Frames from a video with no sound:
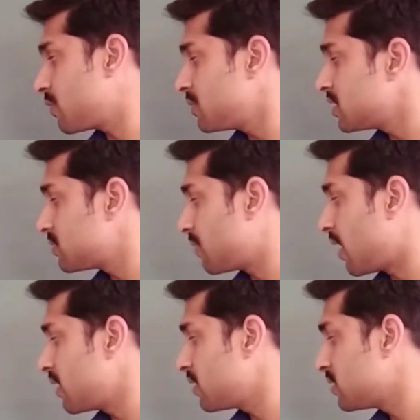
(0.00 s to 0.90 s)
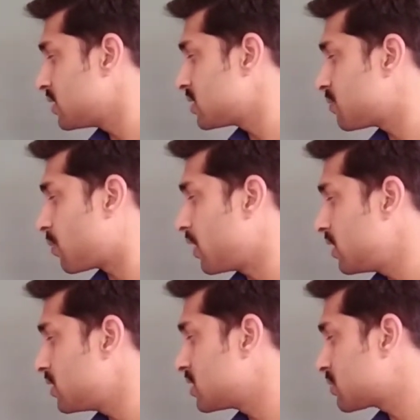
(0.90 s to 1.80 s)
from this part, this
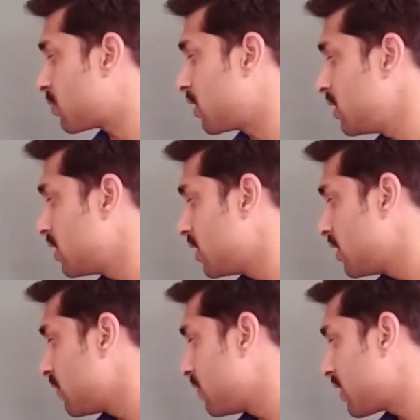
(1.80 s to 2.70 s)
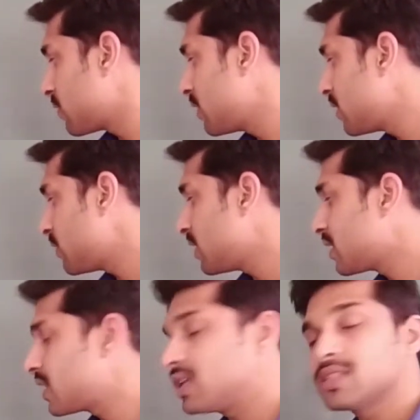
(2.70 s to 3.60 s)
point, we are going to
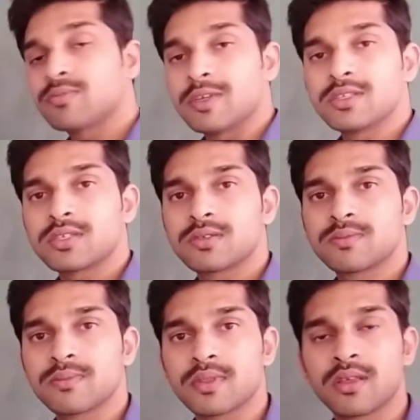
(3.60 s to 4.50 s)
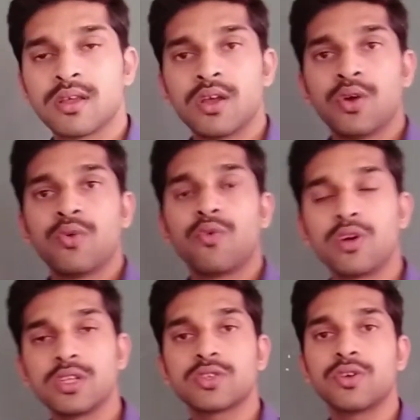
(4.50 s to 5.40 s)
increase means
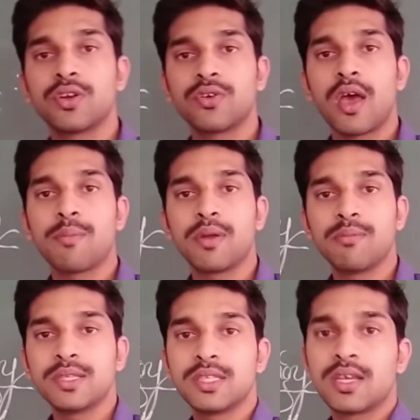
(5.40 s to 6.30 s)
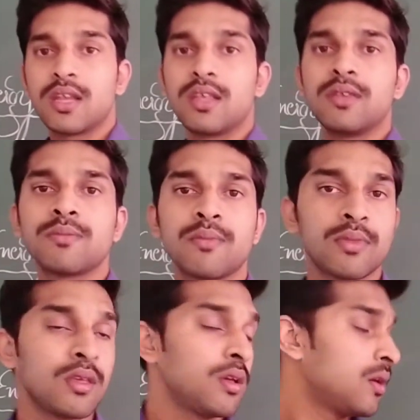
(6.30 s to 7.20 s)
what is going to happen basically,
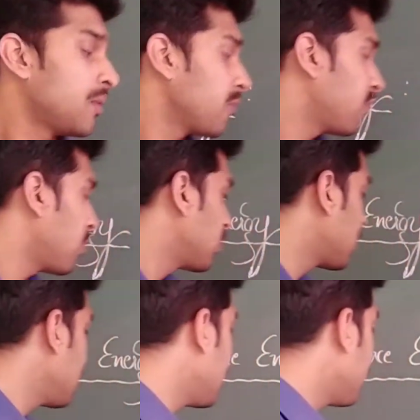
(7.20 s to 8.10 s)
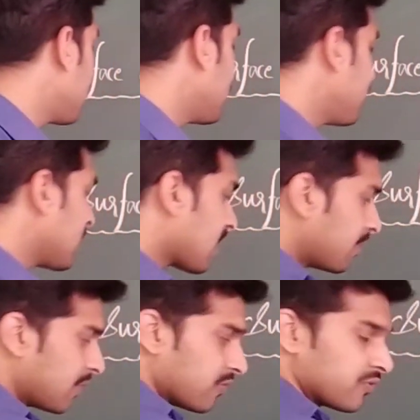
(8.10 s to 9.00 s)
water level will
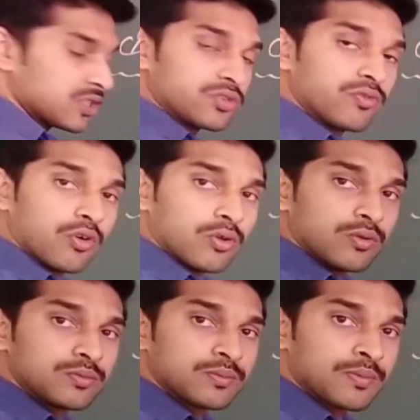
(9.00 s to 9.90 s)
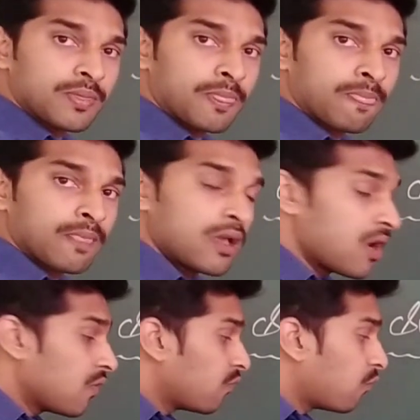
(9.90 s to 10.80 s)
come down first of all.
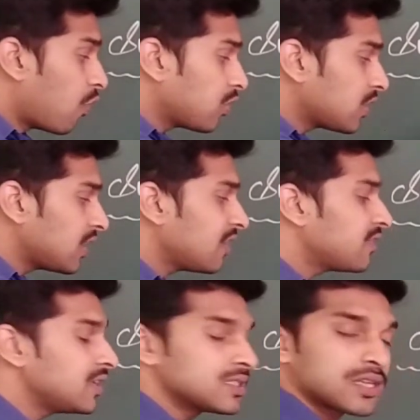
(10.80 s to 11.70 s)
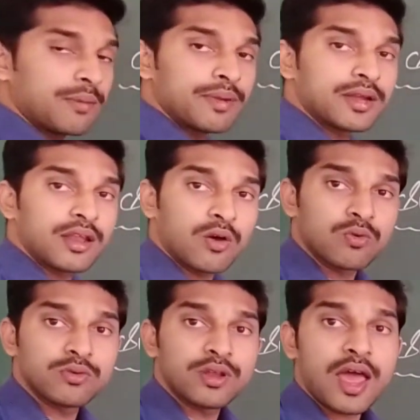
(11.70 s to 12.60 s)
Water level is coming
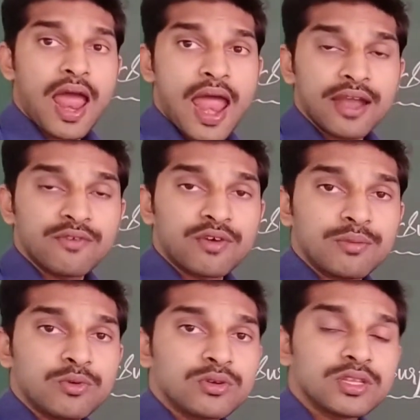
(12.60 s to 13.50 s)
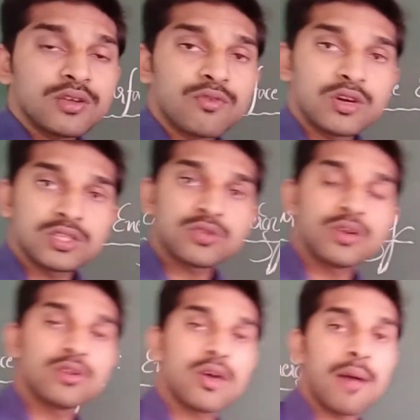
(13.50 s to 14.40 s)
down, and one more thing what is
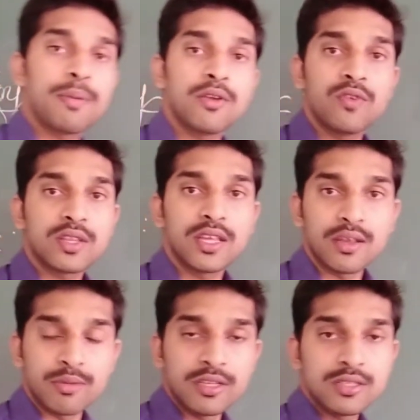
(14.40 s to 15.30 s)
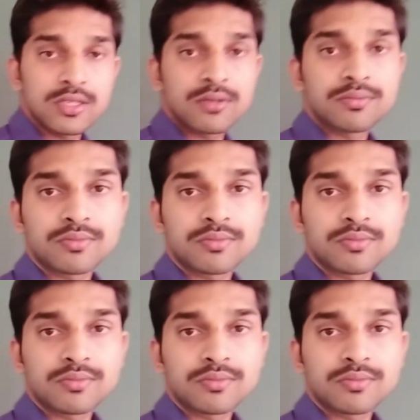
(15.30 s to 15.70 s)
going to happen over there means